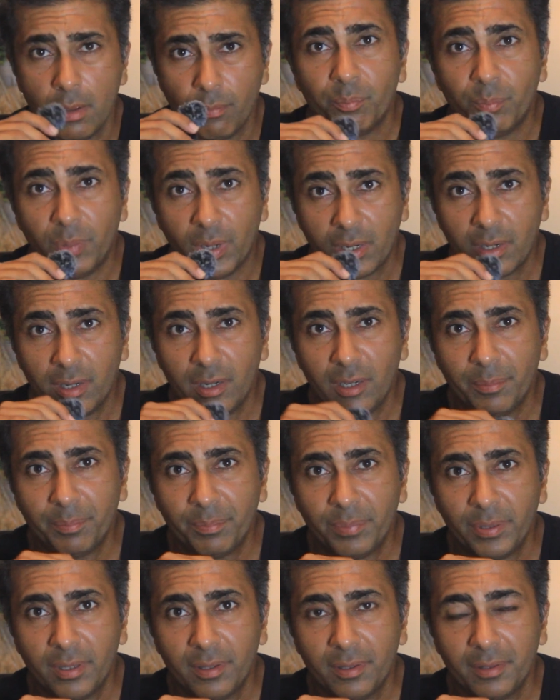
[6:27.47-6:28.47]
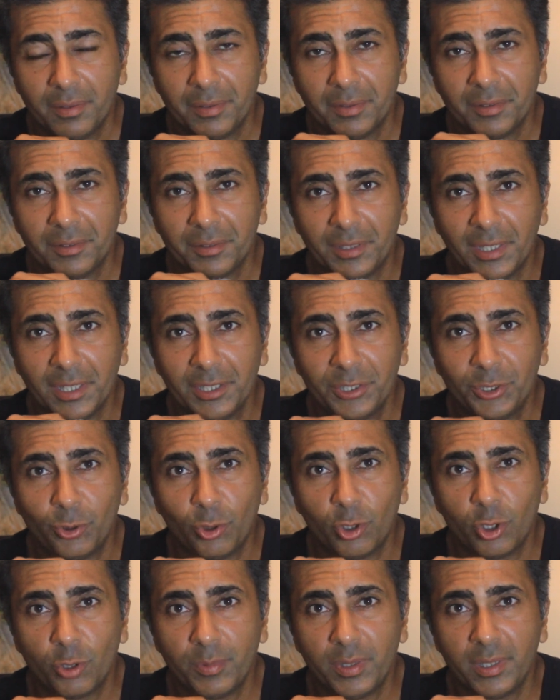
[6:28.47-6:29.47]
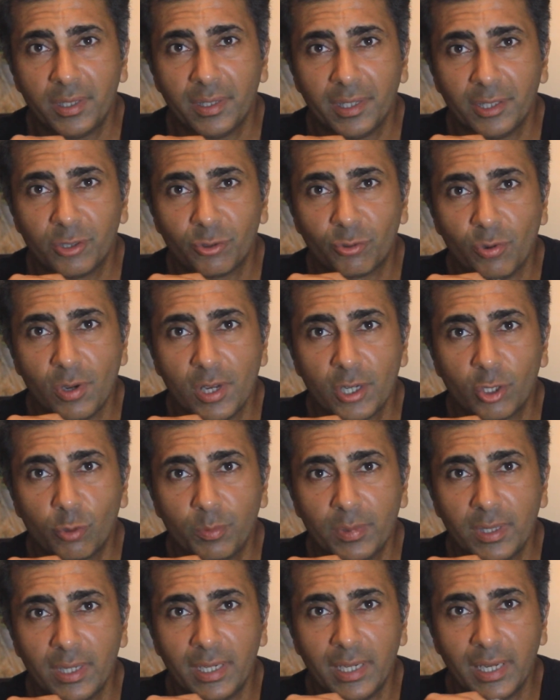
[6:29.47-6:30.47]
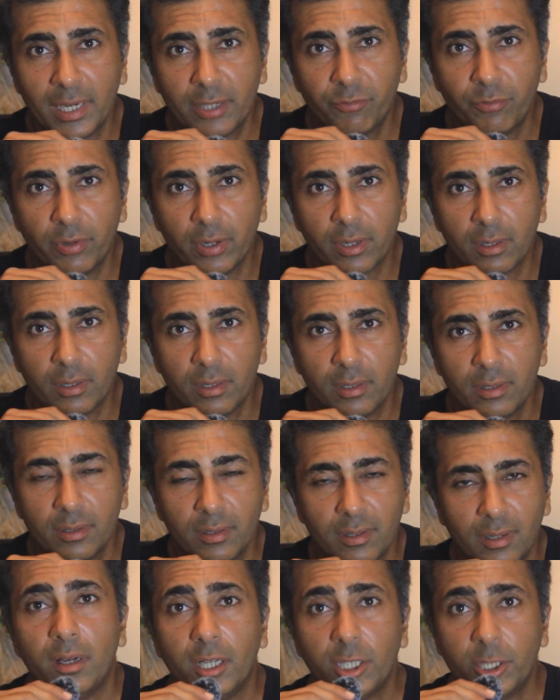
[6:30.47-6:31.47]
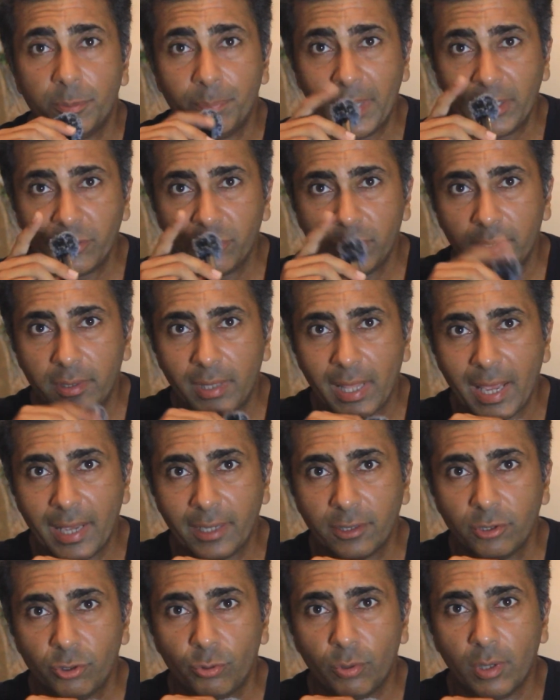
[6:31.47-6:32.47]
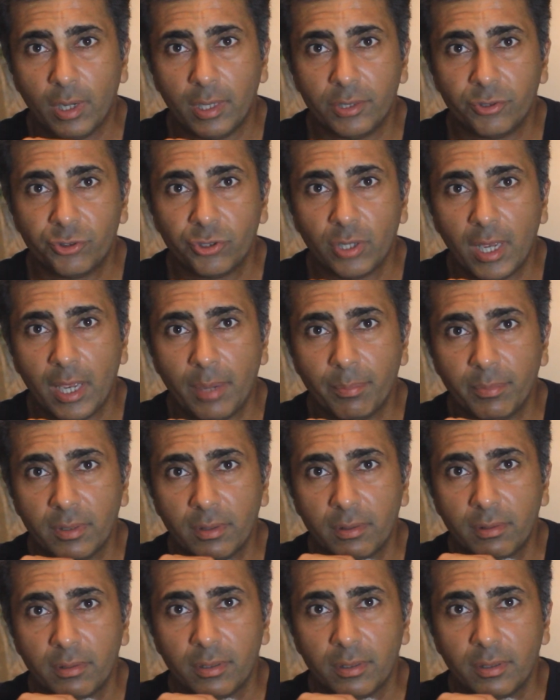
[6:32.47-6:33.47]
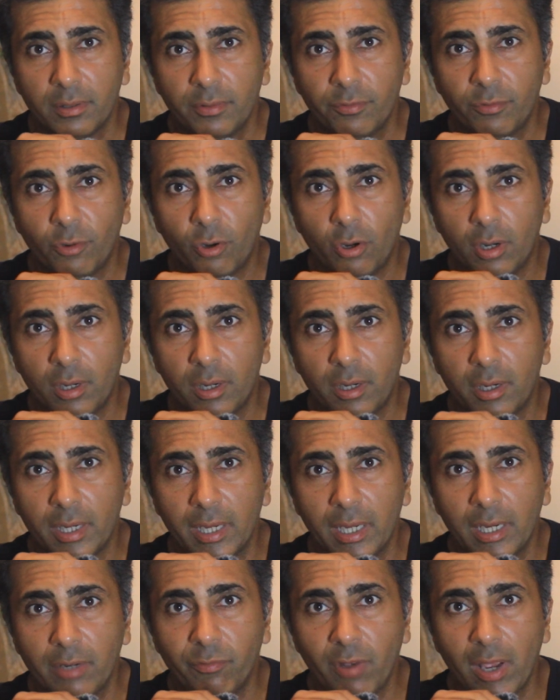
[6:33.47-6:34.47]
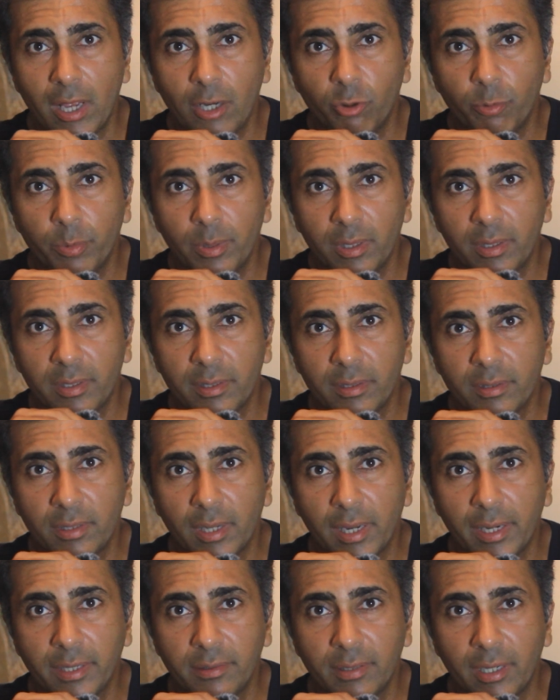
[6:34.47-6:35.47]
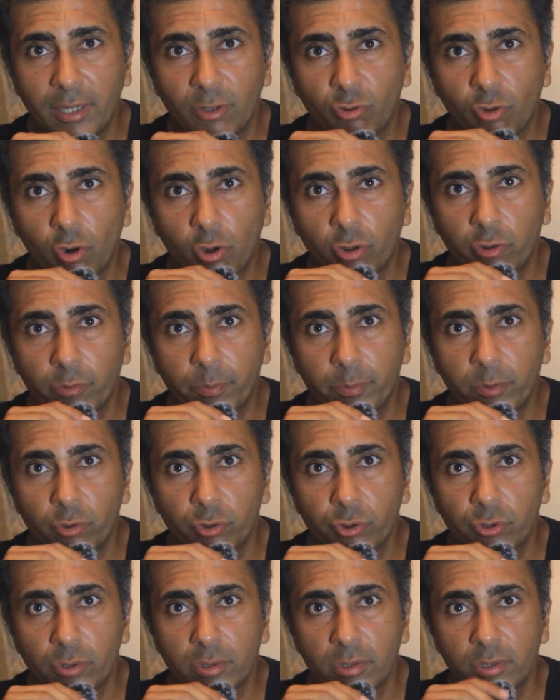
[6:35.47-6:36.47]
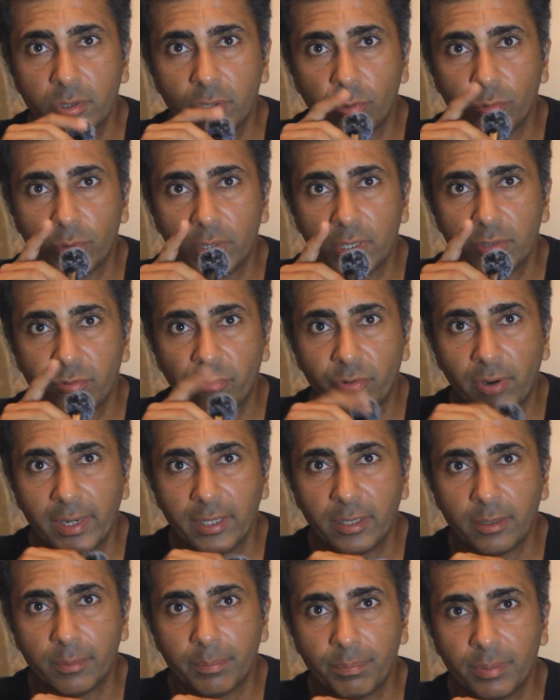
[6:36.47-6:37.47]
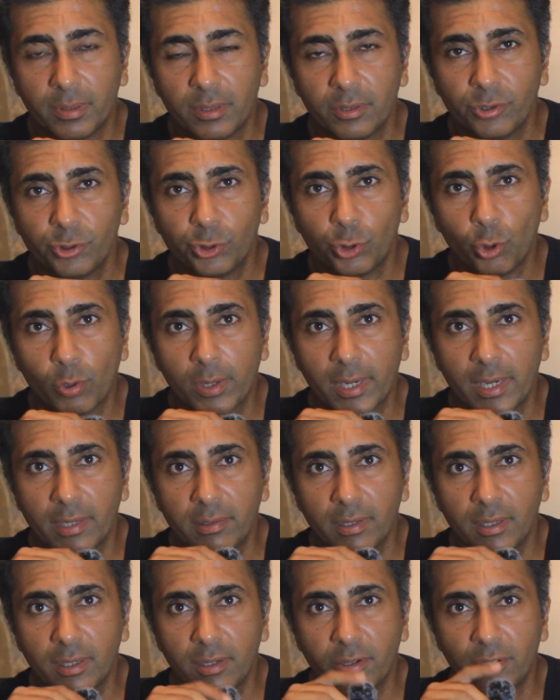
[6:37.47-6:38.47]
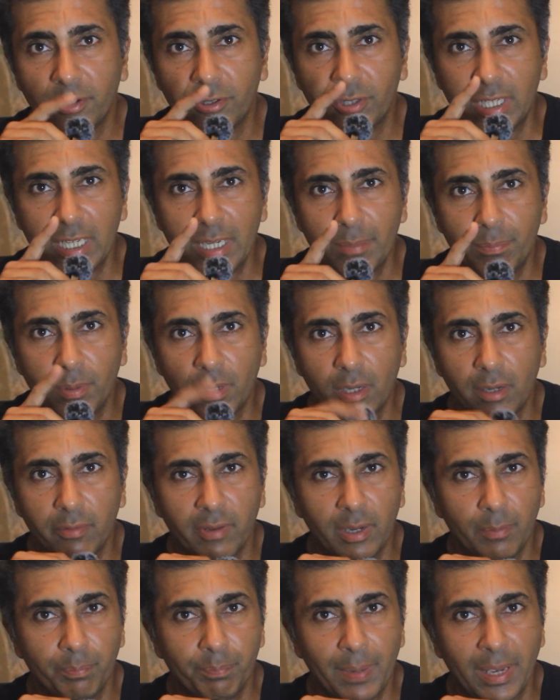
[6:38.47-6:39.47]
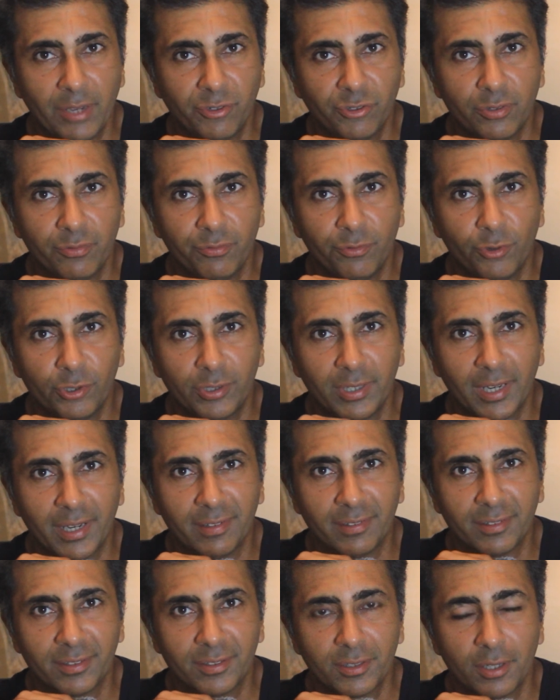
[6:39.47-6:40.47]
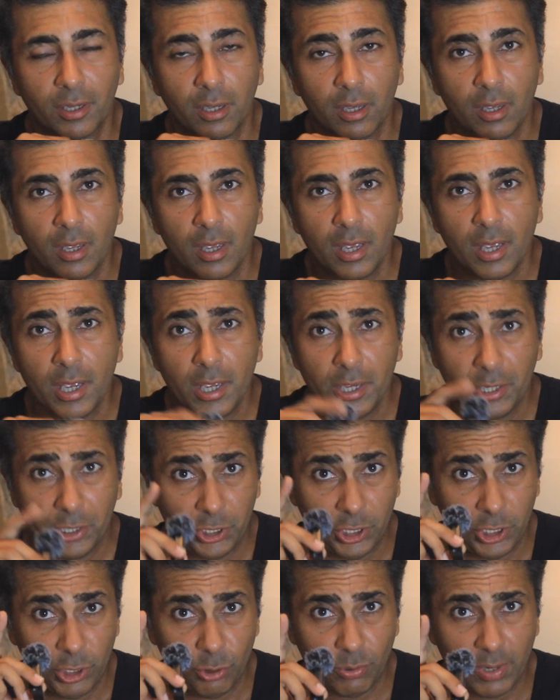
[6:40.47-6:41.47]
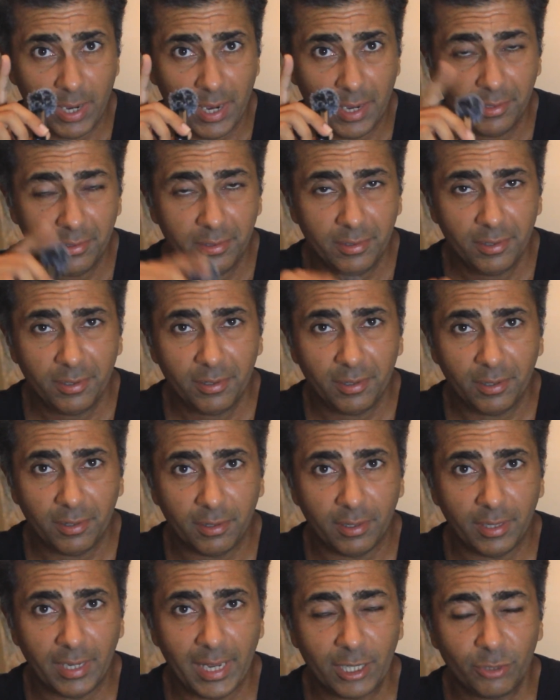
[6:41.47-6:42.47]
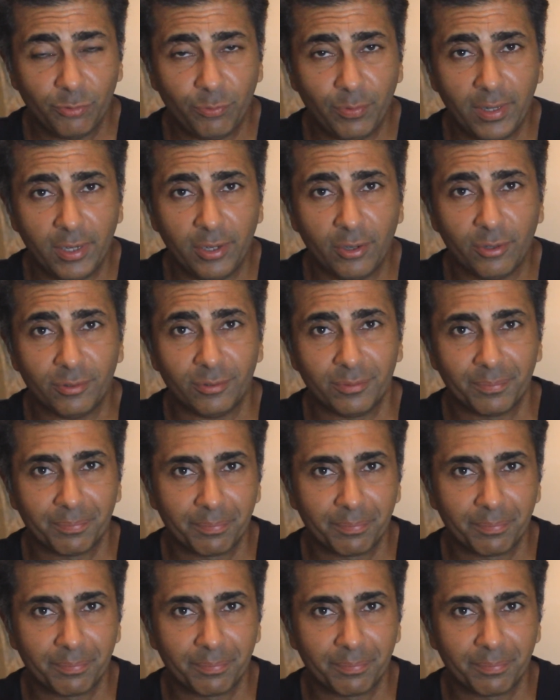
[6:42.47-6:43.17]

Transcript: Buckle up, this tournament is going to be electric. A special thanks to Alisha Hamad for her invaluable insights and contributions to this write up, showcasing her deep love and passion for tennis. See you guys in the next video.